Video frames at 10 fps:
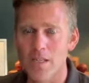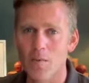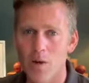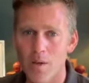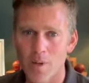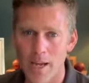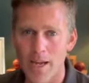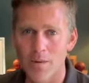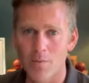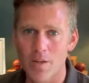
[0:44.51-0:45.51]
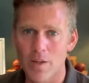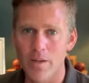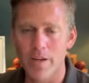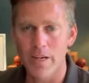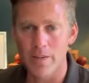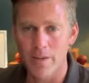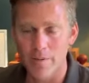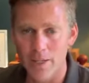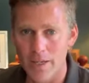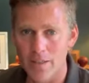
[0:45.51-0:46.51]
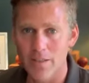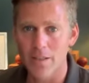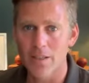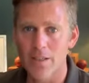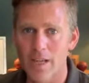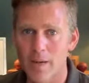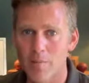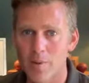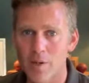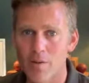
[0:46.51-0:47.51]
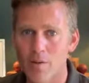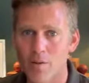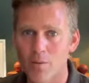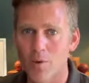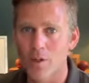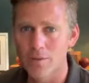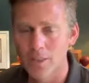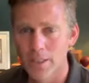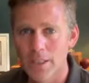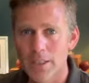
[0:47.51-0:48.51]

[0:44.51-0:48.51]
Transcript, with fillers: in the way we had with the other aircraft we had in the academy, and thought, well,